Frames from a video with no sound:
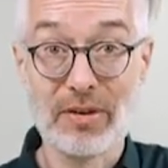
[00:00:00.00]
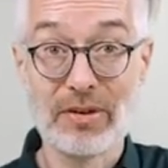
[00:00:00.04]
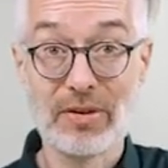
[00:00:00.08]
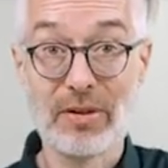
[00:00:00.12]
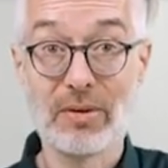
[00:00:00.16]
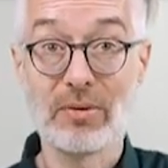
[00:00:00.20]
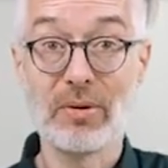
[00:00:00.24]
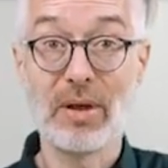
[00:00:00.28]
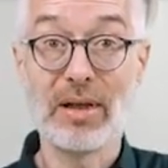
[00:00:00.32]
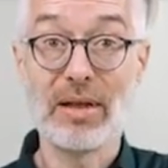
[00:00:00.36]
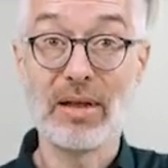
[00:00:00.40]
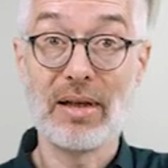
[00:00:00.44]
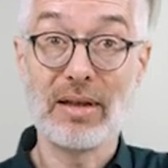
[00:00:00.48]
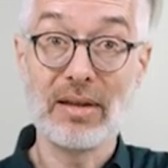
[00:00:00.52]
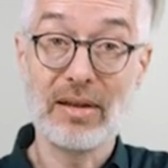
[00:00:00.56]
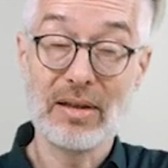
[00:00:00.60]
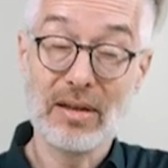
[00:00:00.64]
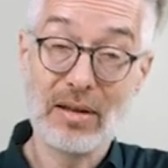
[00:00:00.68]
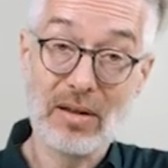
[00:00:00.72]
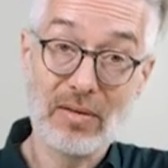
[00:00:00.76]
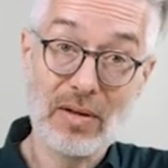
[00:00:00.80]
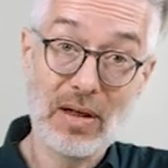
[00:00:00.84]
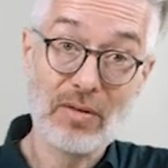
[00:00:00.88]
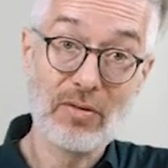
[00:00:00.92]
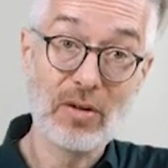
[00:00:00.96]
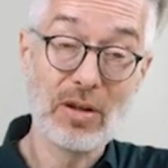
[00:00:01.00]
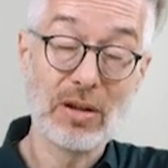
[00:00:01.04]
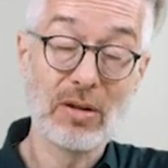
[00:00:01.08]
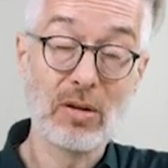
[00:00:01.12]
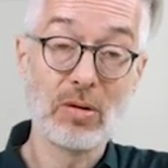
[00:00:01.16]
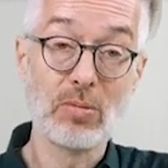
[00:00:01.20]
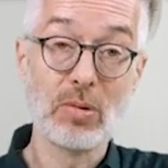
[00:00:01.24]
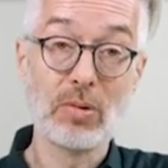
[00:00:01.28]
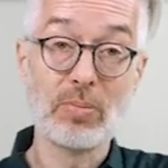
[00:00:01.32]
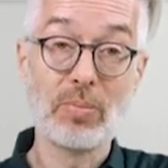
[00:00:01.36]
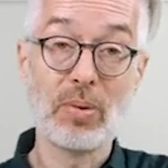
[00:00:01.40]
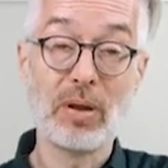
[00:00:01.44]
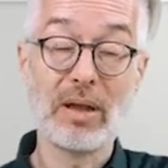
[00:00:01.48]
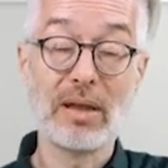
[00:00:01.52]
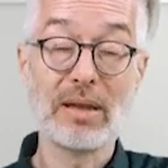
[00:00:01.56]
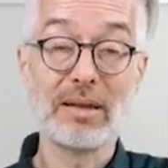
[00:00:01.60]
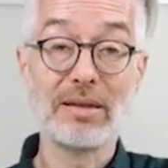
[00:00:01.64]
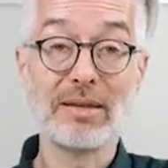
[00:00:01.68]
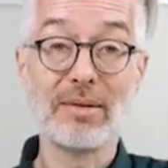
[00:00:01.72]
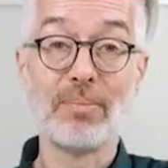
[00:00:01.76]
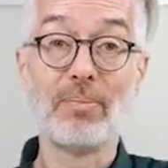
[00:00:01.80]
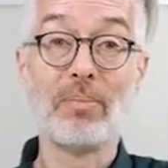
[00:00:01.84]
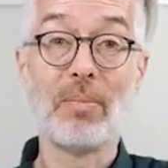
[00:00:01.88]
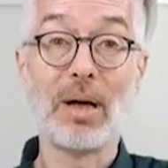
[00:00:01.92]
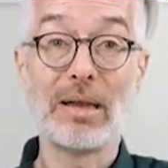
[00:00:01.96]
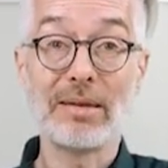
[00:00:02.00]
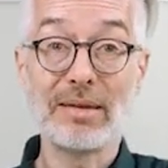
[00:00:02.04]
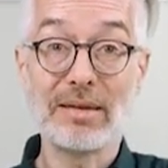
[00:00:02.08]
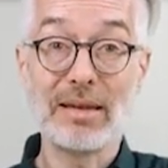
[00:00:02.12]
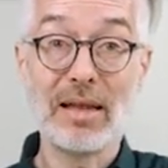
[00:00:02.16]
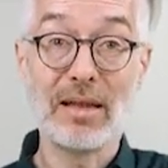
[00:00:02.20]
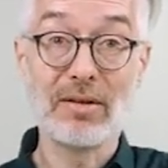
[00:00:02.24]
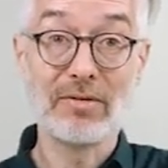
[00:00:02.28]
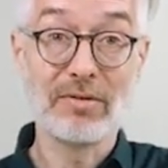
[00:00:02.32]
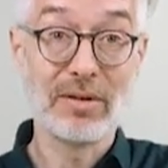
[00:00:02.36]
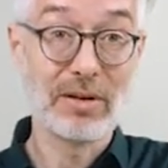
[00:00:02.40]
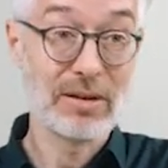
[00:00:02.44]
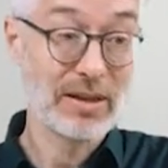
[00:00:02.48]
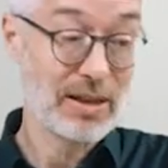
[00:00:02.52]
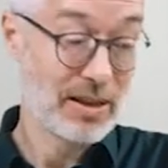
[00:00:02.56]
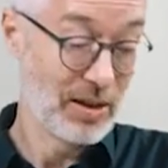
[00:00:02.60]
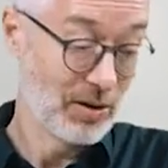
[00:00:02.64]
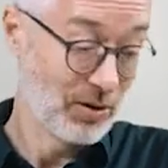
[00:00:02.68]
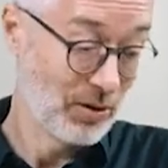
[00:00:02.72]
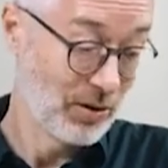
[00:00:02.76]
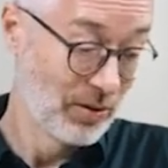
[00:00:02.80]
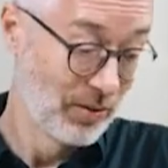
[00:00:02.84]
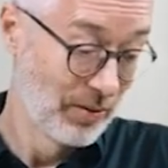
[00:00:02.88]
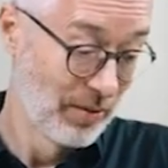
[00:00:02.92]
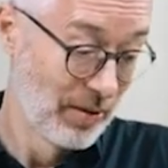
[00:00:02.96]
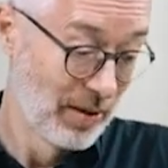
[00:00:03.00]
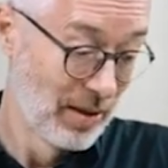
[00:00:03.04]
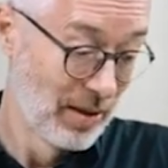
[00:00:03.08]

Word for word: So every Nobel Prize must have a year,